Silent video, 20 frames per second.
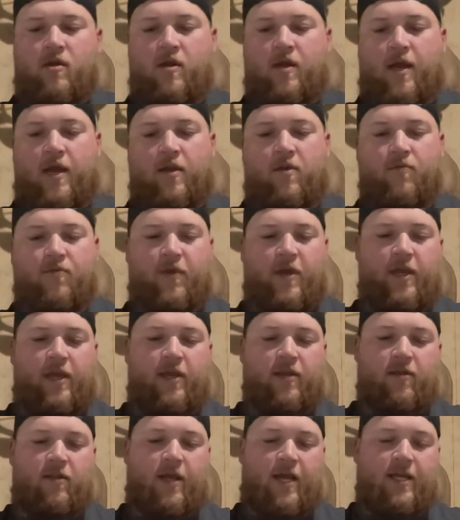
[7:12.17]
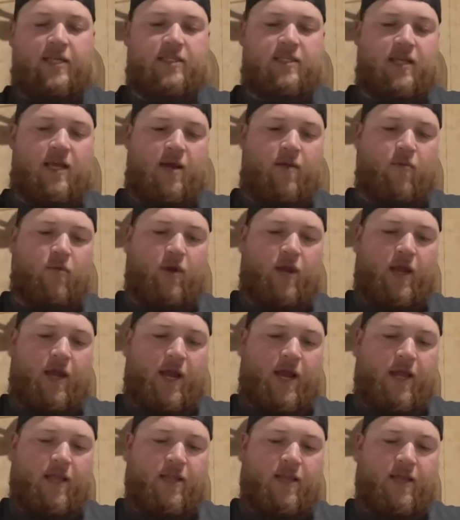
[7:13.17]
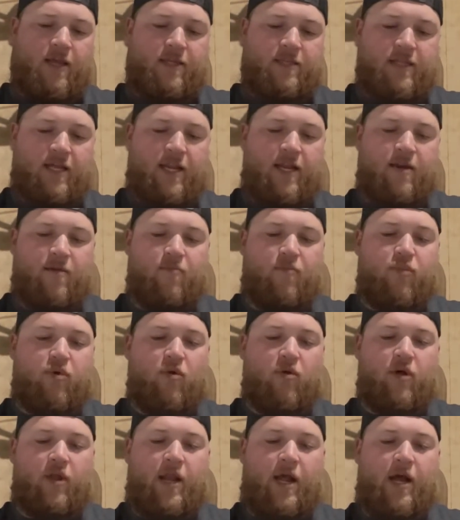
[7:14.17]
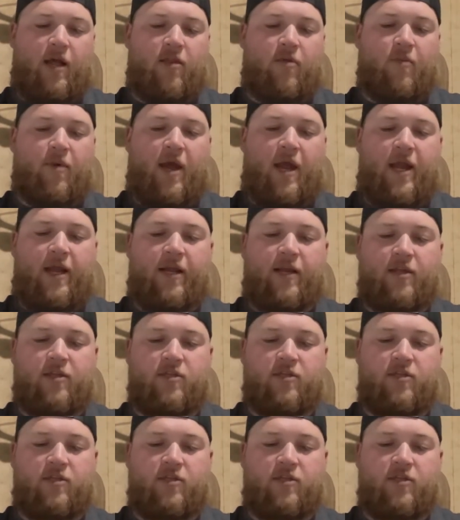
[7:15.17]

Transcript: I don't think last time when I had these, I didn't pull it out of the package.